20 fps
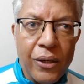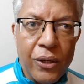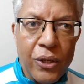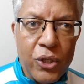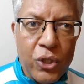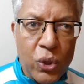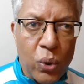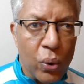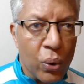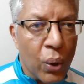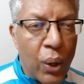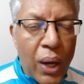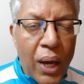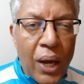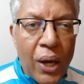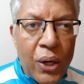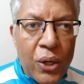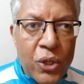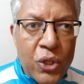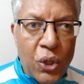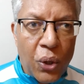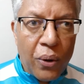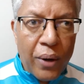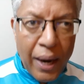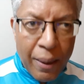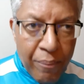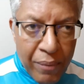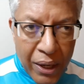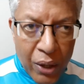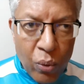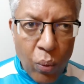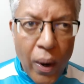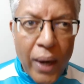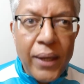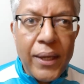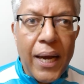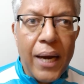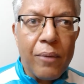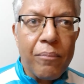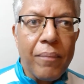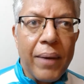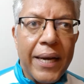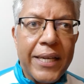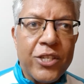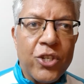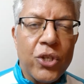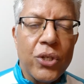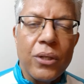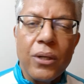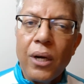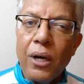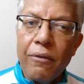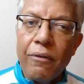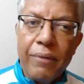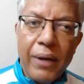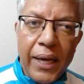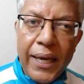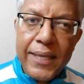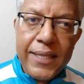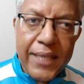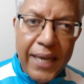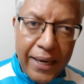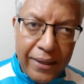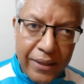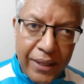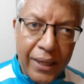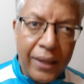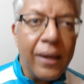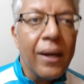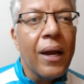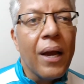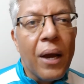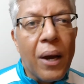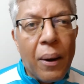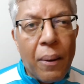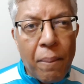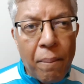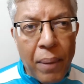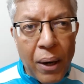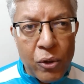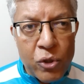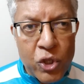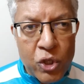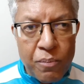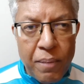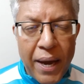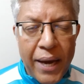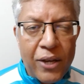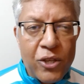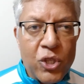So Kramnik won that match, very exciting, bounced back.